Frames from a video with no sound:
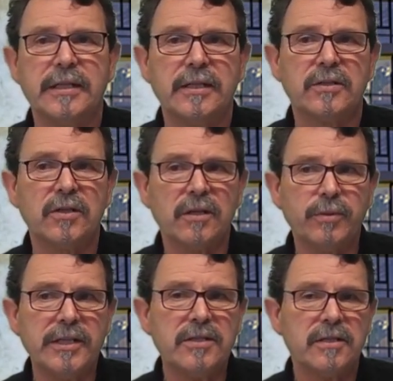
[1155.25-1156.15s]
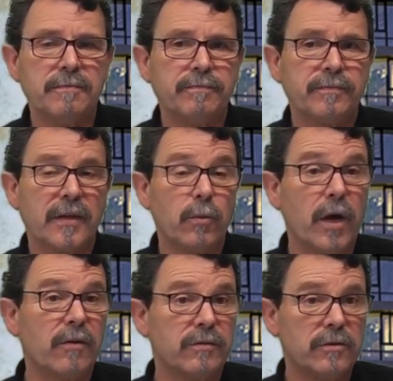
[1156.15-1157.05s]
So that means we
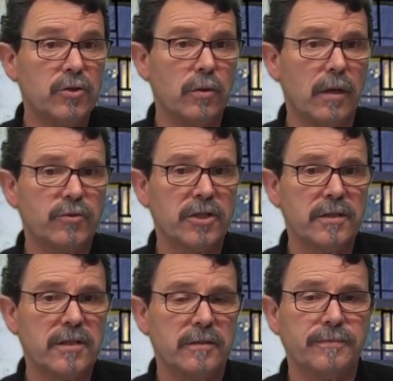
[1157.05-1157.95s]
have two options